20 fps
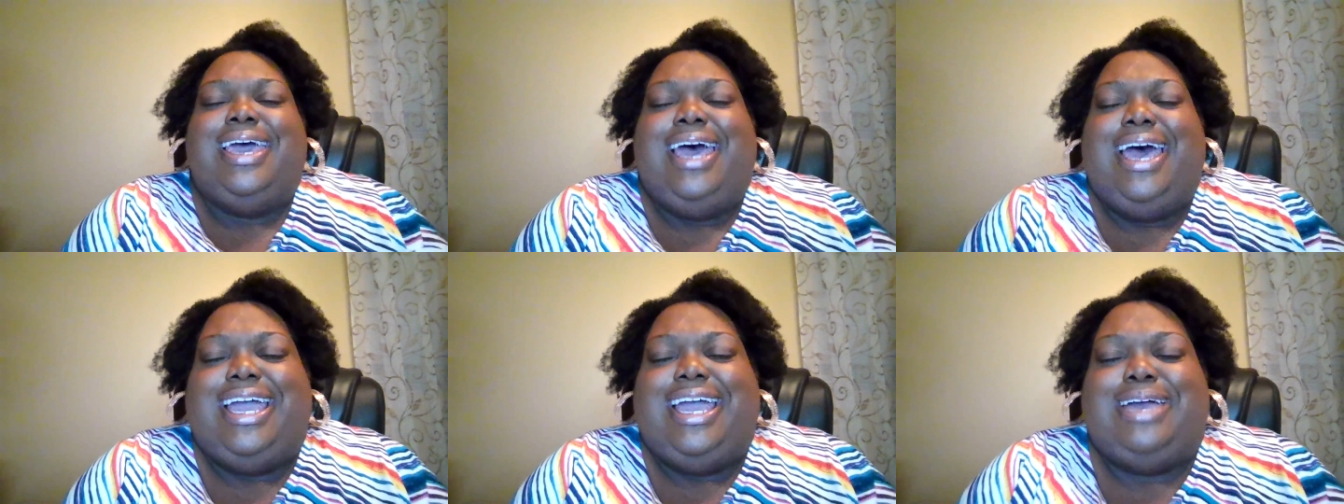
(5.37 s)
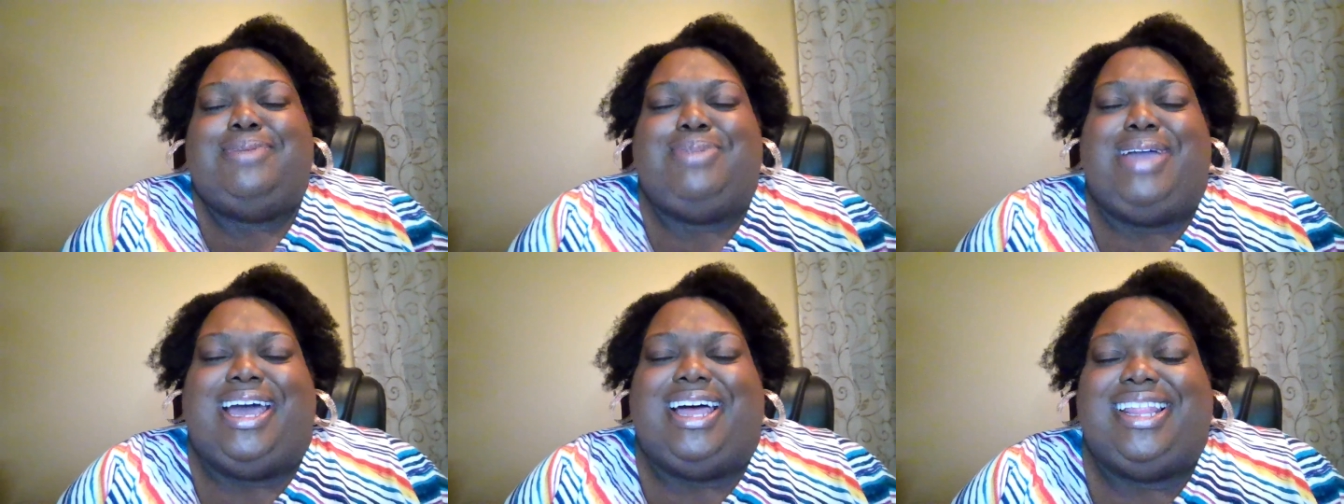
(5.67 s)

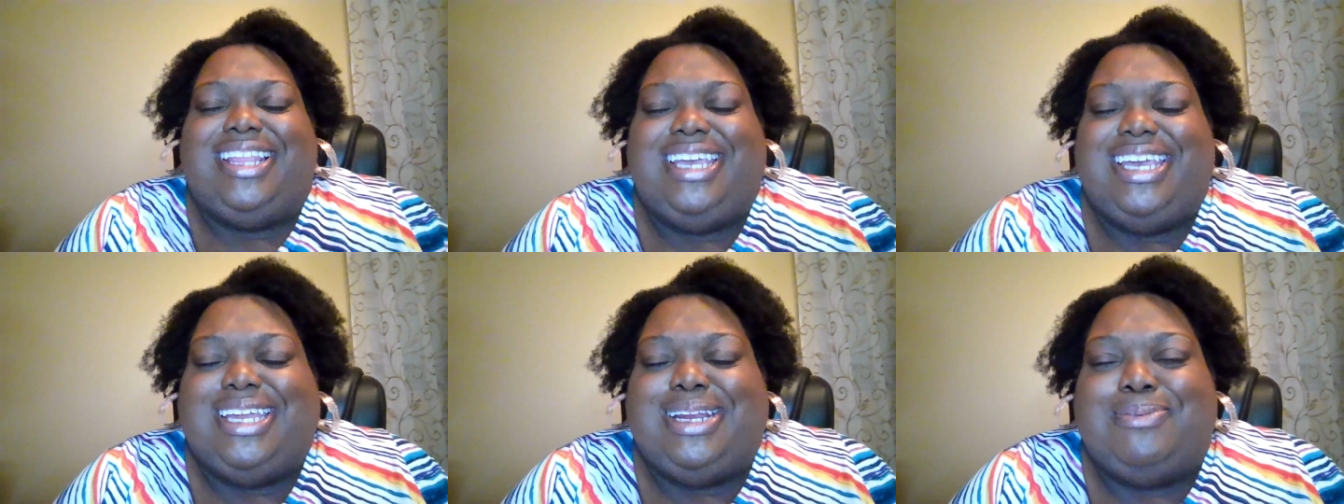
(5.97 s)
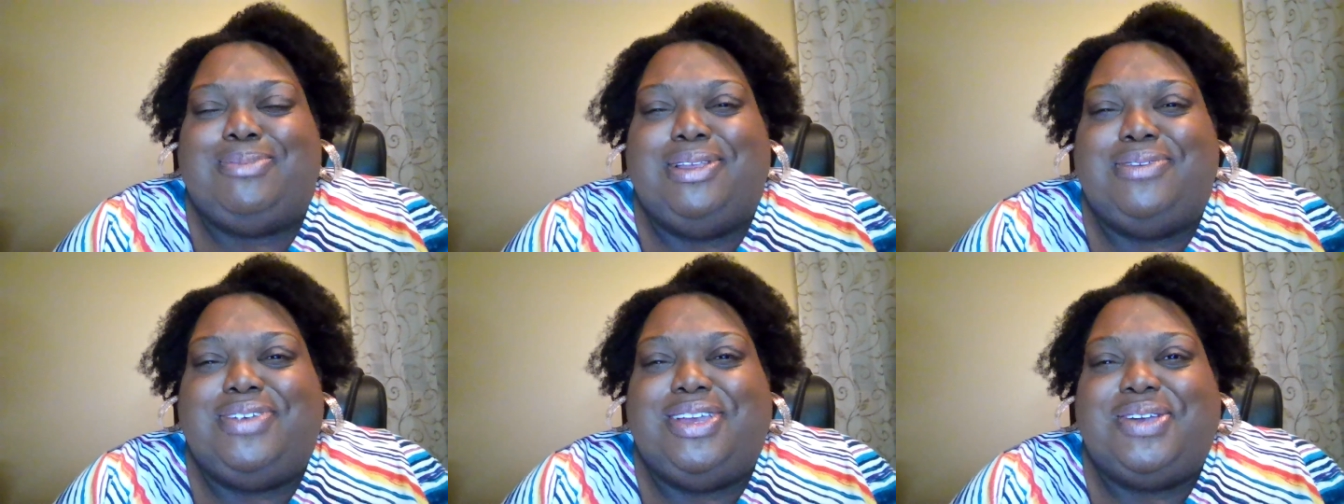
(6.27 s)
Hi, I'm Allie, and
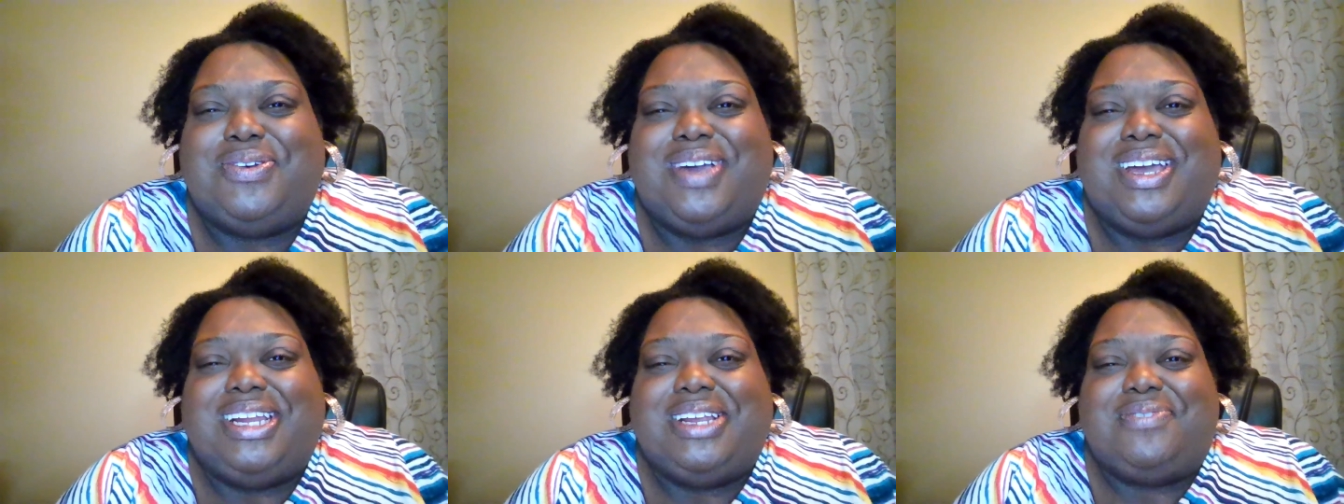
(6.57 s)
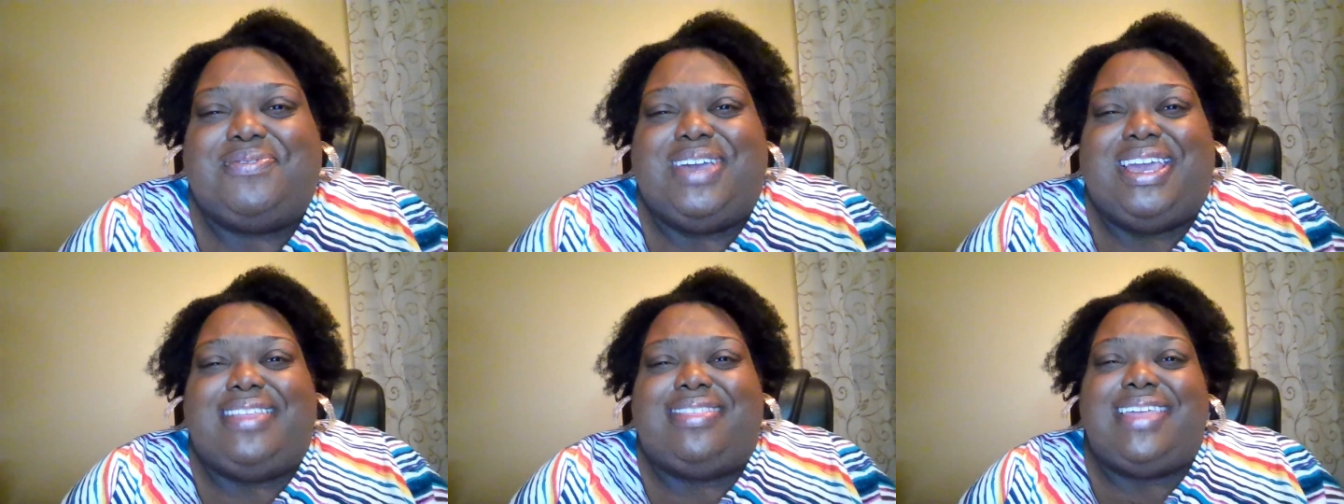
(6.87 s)
I'm Living
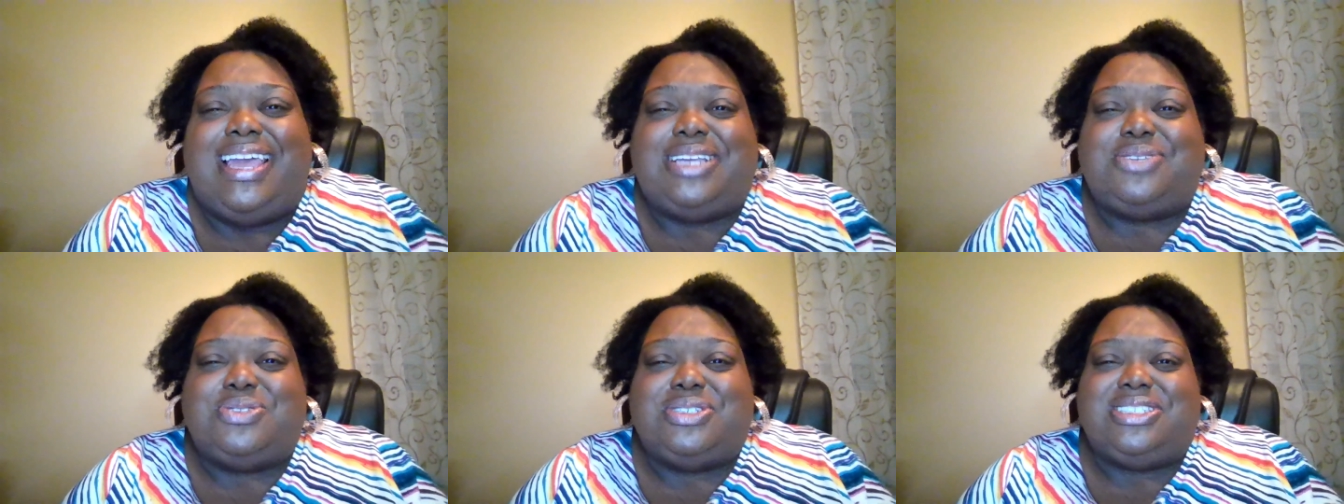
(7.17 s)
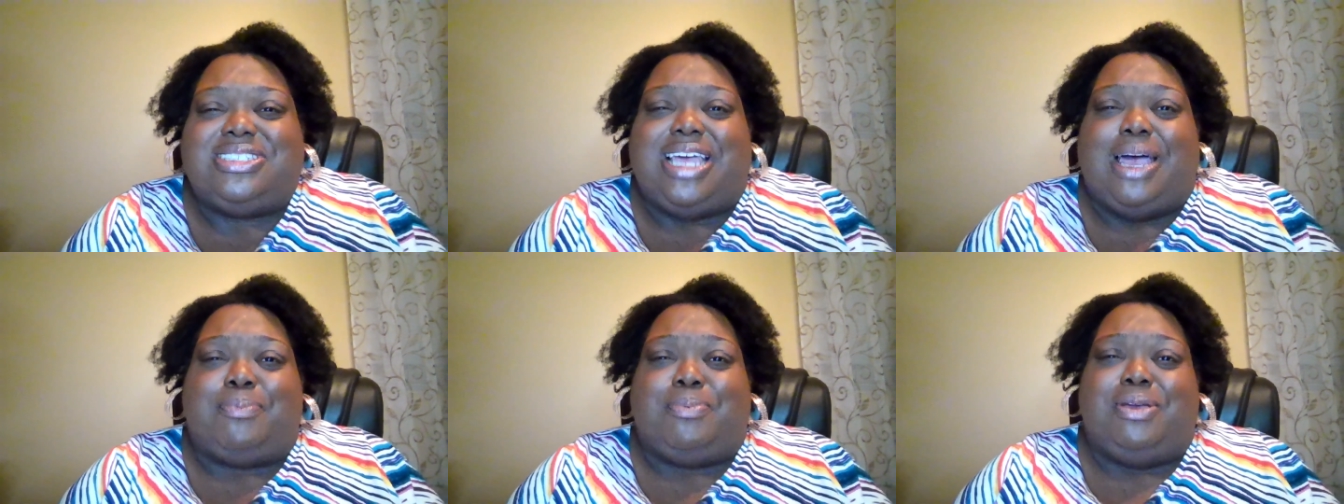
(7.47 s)
Chronic Faith. Thanks for
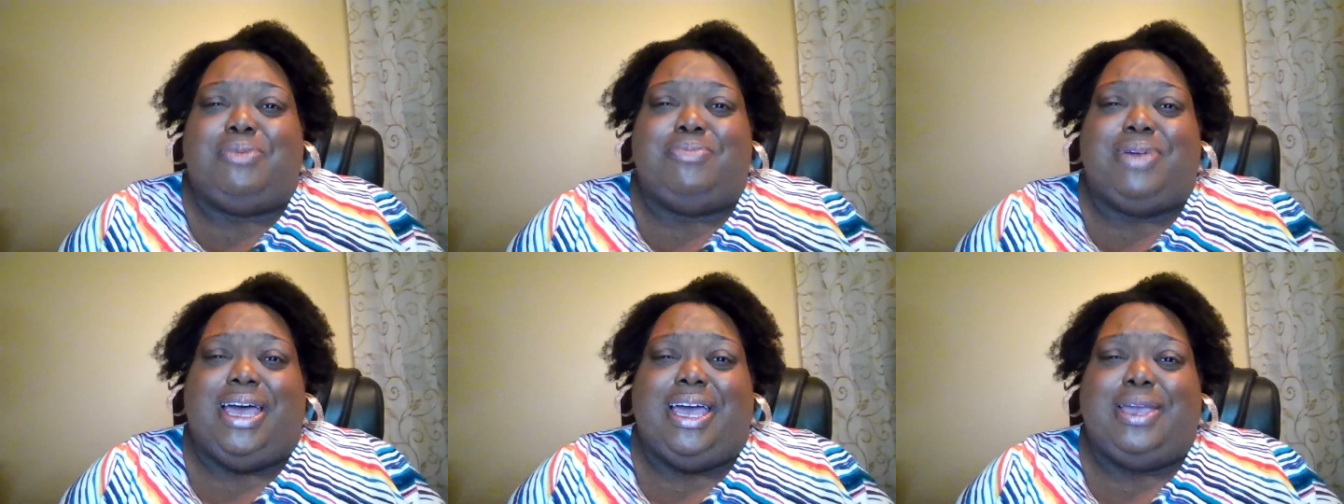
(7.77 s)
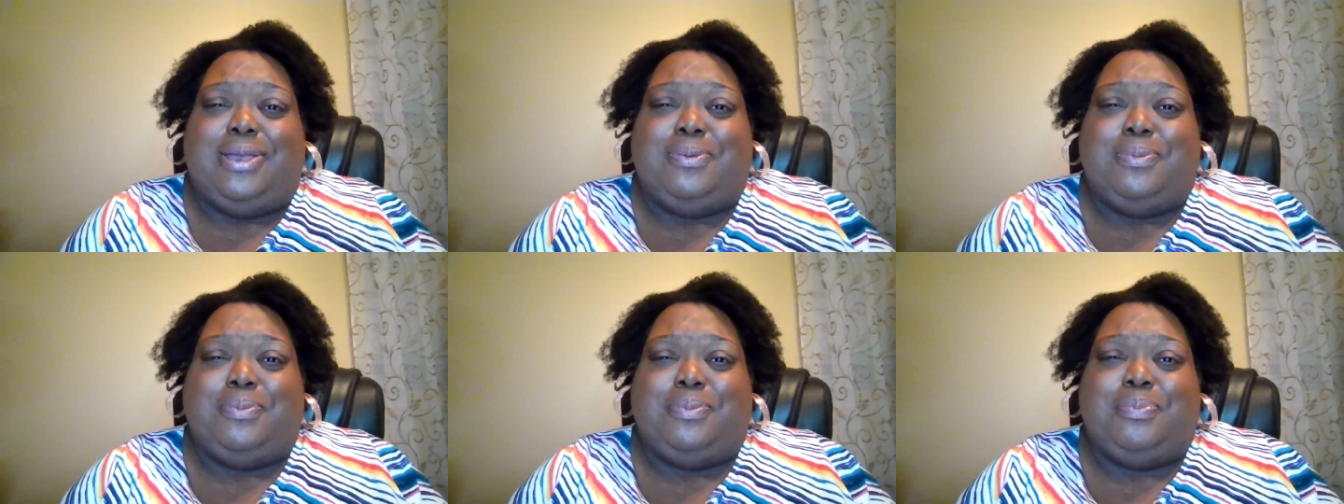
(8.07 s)
stopping by.